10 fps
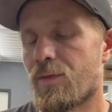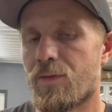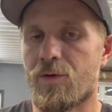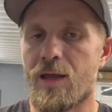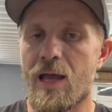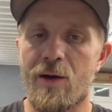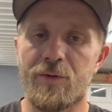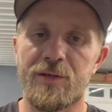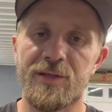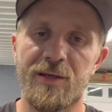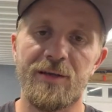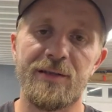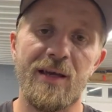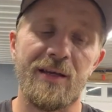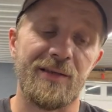3 hours, it could
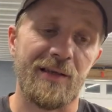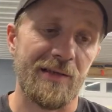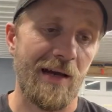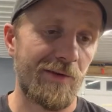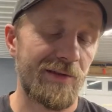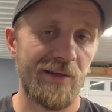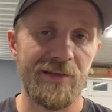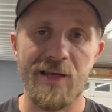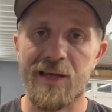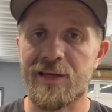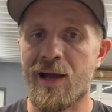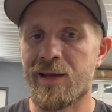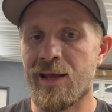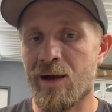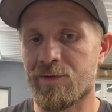take 6 hours, it could take
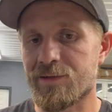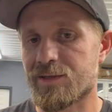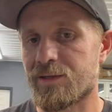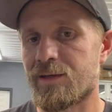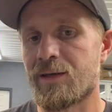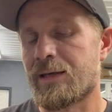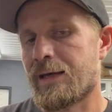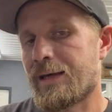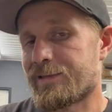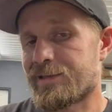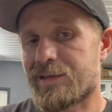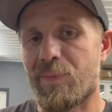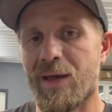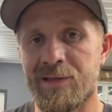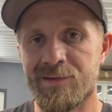9 hours. It just
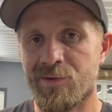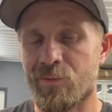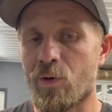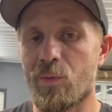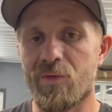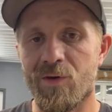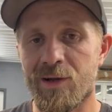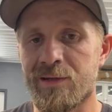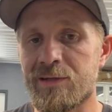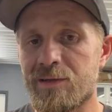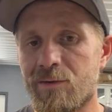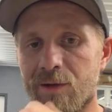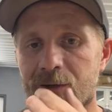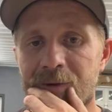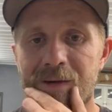depends on what we run into,
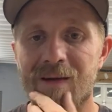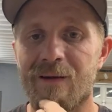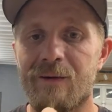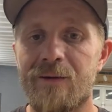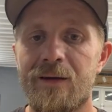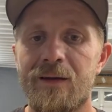and, you know,